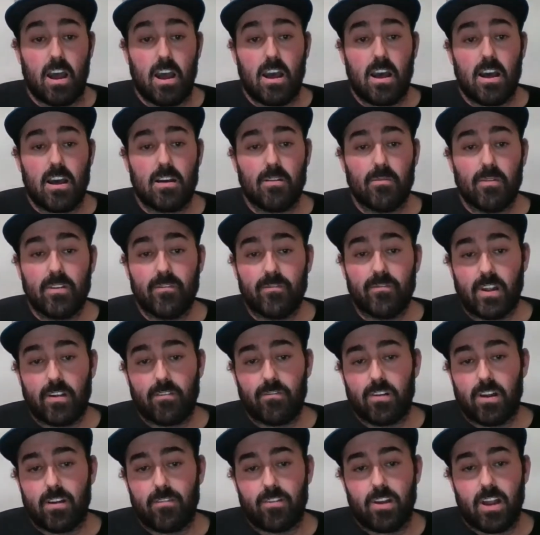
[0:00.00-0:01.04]
We've
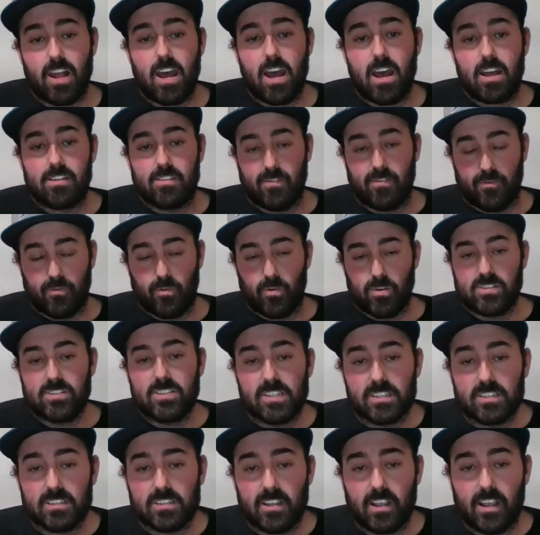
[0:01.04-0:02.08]
never ever had the
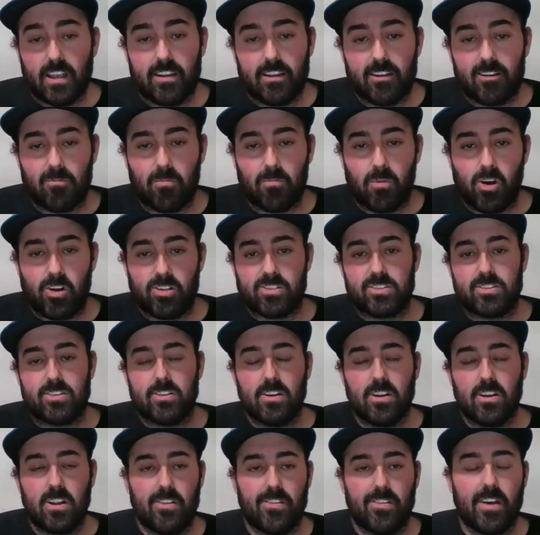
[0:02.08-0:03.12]
468 in a
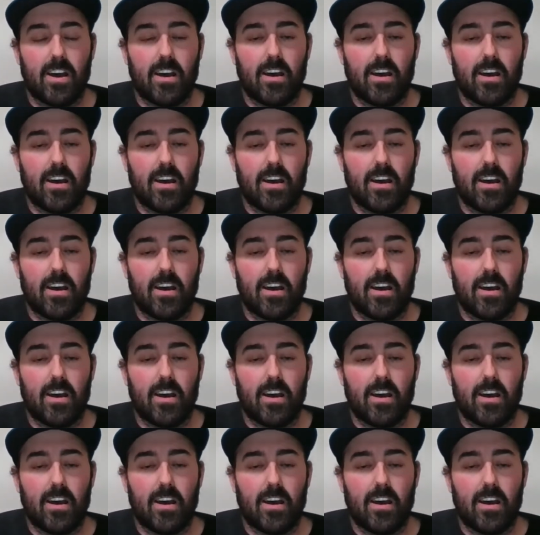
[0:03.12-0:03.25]
Monster.